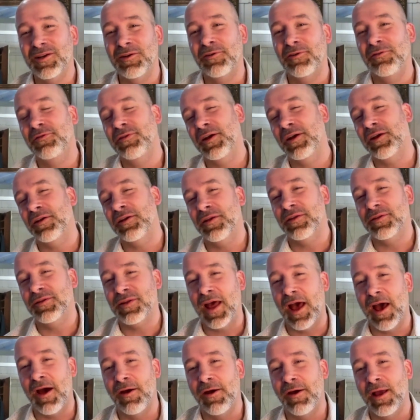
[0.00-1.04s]
who figured this
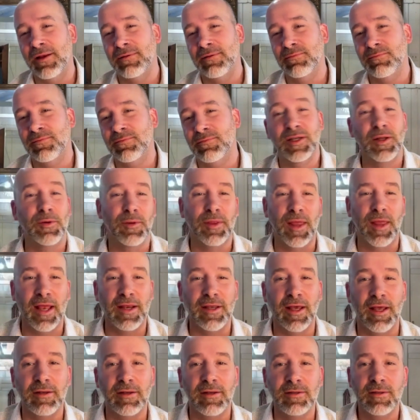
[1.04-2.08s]
out and see what they
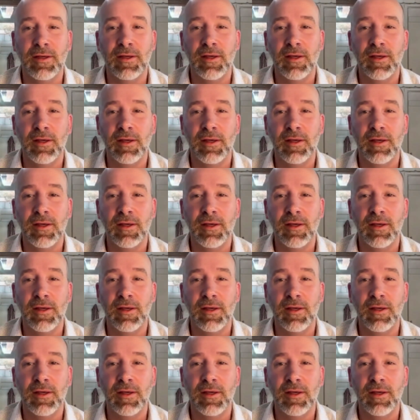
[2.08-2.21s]
did.